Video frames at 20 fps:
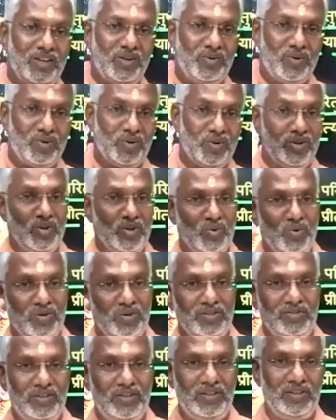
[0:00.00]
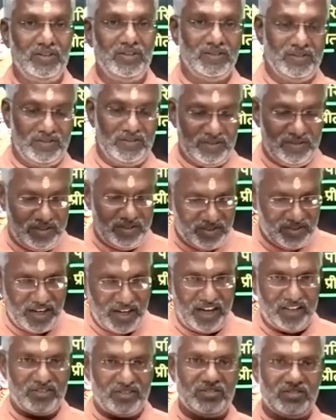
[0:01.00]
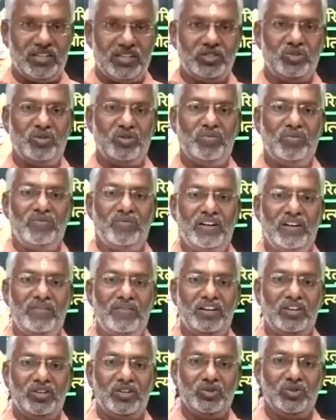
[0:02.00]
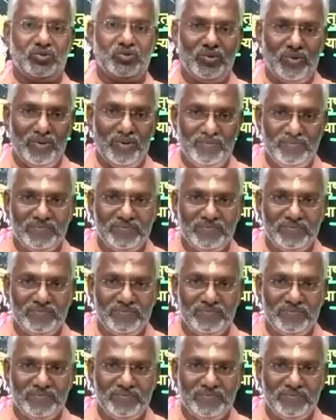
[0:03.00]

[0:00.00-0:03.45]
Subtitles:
You are going to rule the world. This astras will be very, very useful.